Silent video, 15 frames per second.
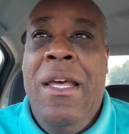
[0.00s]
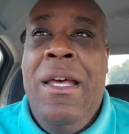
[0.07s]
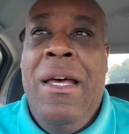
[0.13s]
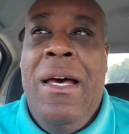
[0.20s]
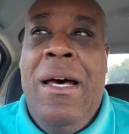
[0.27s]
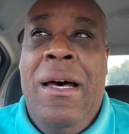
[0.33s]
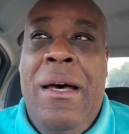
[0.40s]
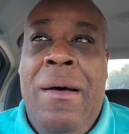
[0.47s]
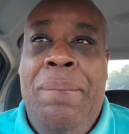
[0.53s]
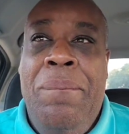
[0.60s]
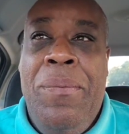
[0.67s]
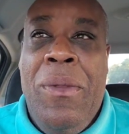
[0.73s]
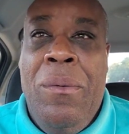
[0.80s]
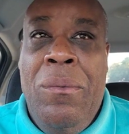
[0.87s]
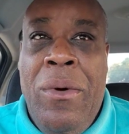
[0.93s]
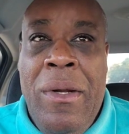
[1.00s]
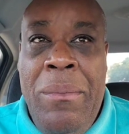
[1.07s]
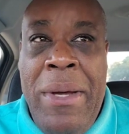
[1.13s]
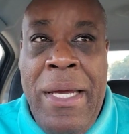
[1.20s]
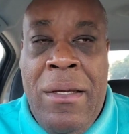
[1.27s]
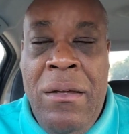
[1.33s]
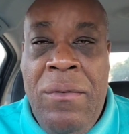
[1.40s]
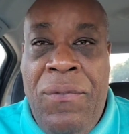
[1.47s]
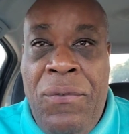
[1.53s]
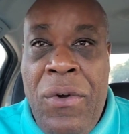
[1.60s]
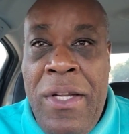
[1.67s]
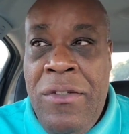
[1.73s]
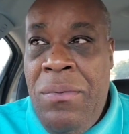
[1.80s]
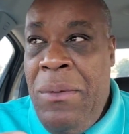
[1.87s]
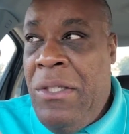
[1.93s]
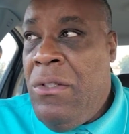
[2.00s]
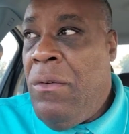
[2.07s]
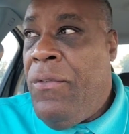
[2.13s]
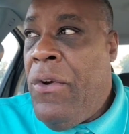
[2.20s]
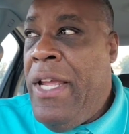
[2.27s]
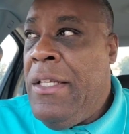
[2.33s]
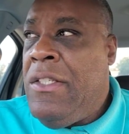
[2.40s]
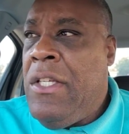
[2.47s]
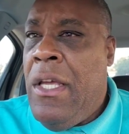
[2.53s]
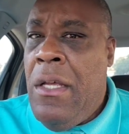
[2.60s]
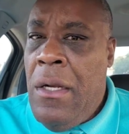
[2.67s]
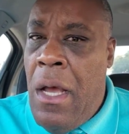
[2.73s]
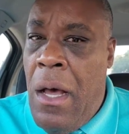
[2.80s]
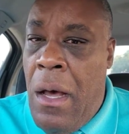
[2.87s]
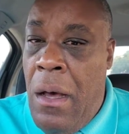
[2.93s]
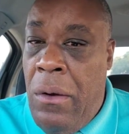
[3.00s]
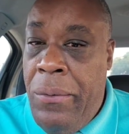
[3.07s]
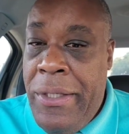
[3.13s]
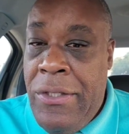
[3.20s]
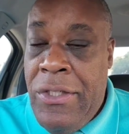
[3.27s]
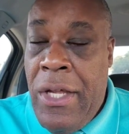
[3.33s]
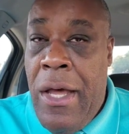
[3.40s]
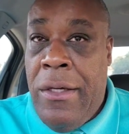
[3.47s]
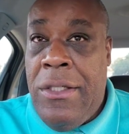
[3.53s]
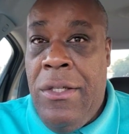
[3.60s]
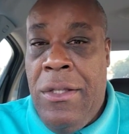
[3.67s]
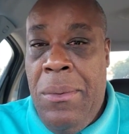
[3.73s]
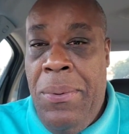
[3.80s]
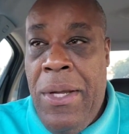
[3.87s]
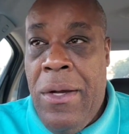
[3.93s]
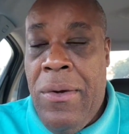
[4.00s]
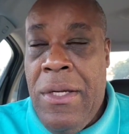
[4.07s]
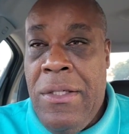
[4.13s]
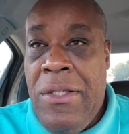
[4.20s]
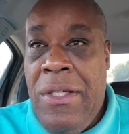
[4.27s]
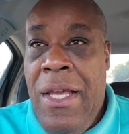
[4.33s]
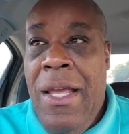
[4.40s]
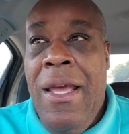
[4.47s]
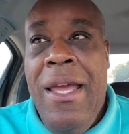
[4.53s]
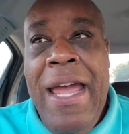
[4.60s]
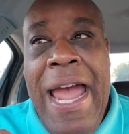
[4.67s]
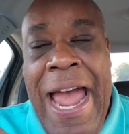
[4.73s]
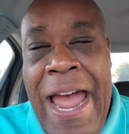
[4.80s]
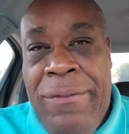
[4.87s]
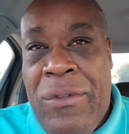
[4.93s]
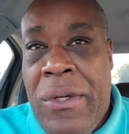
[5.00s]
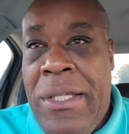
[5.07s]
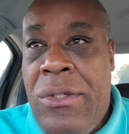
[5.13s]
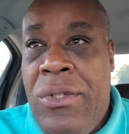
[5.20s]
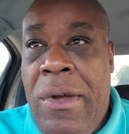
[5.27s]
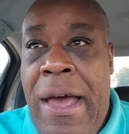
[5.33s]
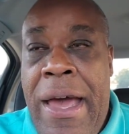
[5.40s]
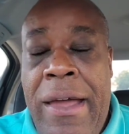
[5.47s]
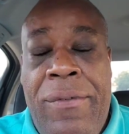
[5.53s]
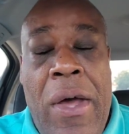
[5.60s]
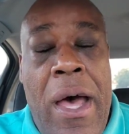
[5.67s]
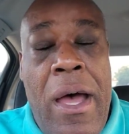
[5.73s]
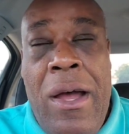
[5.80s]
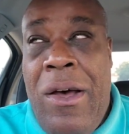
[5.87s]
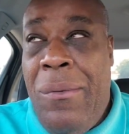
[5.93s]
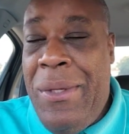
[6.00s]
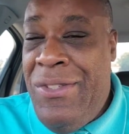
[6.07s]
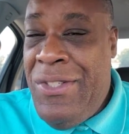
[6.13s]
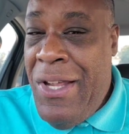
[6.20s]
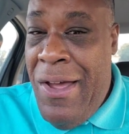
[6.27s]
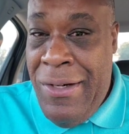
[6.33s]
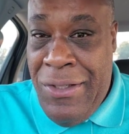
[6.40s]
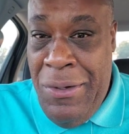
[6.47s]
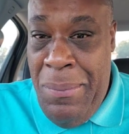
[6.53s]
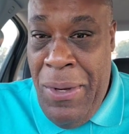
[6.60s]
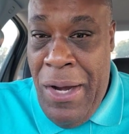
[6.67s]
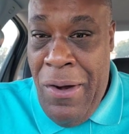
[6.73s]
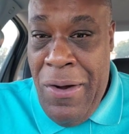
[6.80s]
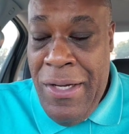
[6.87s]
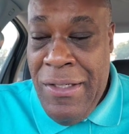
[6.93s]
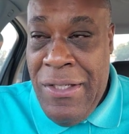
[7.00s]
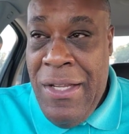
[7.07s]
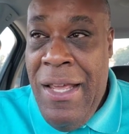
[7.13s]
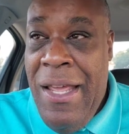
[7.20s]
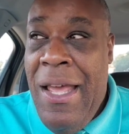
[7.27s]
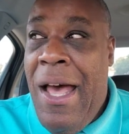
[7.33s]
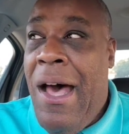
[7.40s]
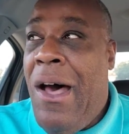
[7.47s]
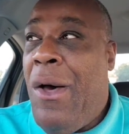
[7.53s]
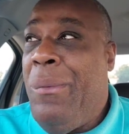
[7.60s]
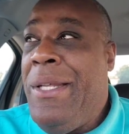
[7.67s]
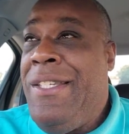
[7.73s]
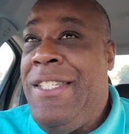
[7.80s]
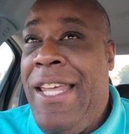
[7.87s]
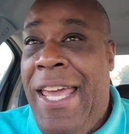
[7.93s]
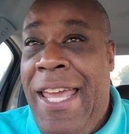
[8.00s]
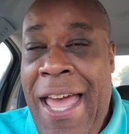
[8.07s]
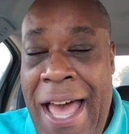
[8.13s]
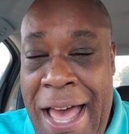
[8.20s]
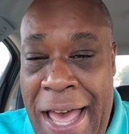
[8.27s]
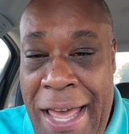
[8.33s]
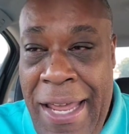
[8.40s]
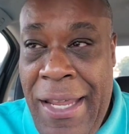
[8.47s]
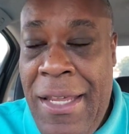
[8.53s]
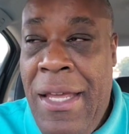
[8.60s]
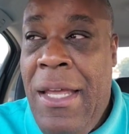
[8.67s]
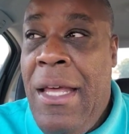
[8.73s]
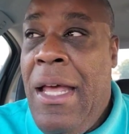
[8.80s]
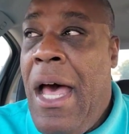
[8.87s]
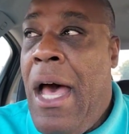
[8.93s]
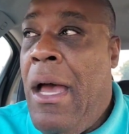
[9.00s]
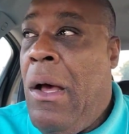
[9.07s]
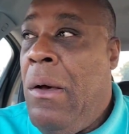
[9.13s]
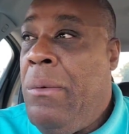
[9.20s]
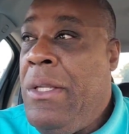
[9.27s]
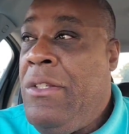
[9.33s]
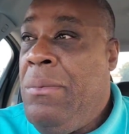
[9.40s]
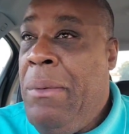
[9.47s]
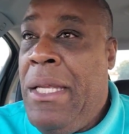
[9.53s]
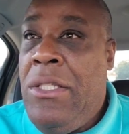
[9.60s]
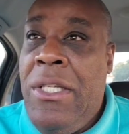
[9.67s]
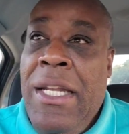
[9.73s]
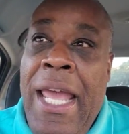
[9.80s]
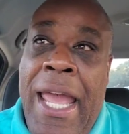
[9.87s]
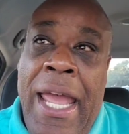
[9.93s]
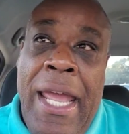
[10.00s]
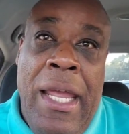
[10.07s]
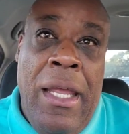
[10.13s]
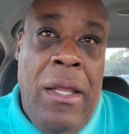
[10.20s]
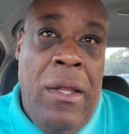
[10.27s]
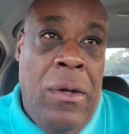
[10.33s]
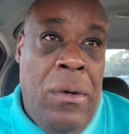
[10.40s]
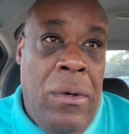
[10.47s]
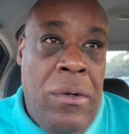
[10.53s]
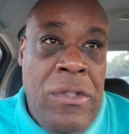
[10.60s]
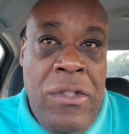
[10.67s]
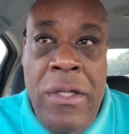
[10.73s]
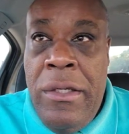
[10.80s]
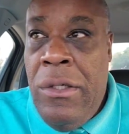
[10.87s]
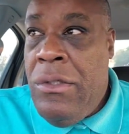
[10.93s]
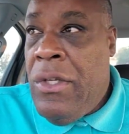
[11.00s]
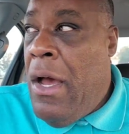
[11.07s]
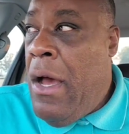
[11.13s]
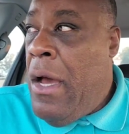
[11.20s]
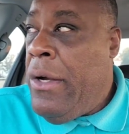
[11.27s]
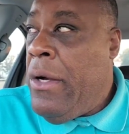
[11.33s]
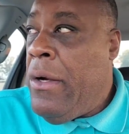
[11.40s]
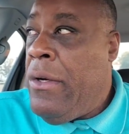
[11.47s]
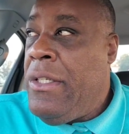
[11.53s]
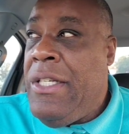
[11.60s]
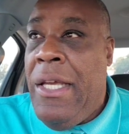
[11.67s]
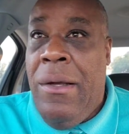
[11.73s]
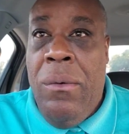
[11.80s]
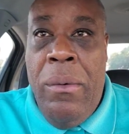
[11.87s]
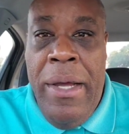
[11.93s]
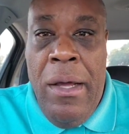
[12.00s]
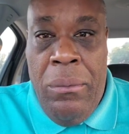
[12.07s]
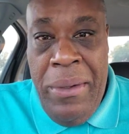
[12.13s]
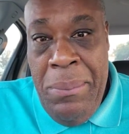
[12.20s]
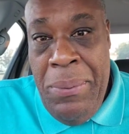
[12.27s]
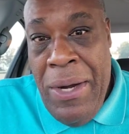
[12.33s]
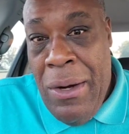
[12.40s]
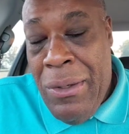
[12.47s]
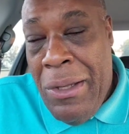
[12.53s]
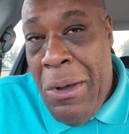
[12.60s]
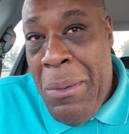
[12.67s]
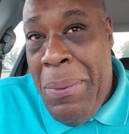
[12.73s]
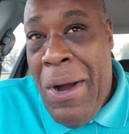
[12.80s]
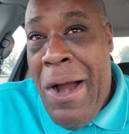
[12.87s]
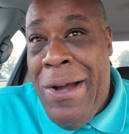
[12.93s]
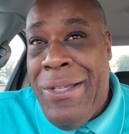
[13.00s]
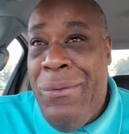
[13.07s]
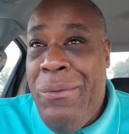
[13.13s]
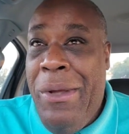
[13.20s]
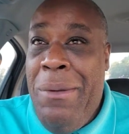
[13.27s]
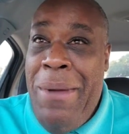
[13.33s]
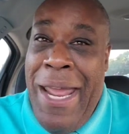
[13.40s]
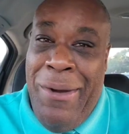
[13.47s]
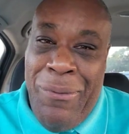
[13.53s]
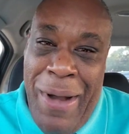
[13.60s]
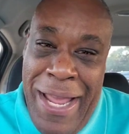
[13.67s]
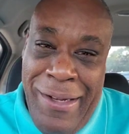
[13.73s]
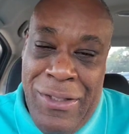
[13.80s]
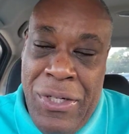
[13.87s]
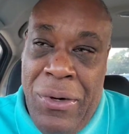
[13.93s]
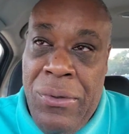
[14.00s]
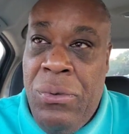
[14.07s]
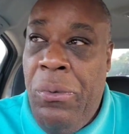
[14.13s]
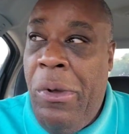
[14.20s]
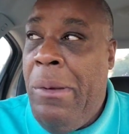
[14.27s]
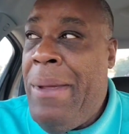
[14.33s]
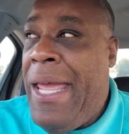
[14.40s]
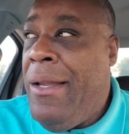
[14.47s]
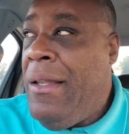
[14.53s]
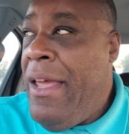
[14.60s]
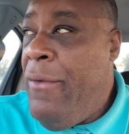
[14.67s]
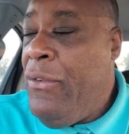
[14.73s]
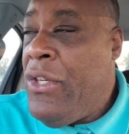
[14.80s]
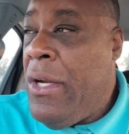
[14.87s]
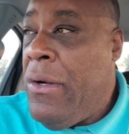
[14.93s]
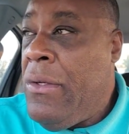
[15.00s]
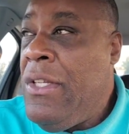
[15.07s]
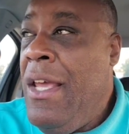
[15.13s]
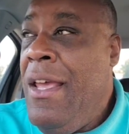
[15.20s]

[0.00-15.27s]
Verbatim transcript: Um, one of my good friends, Mr. Frank, said, always talk to the parents. After the drive, I always talk to parents. I always say hi. I always mention, hey, your son or daughter did well. We parallel park. We make right turns. We make left turns.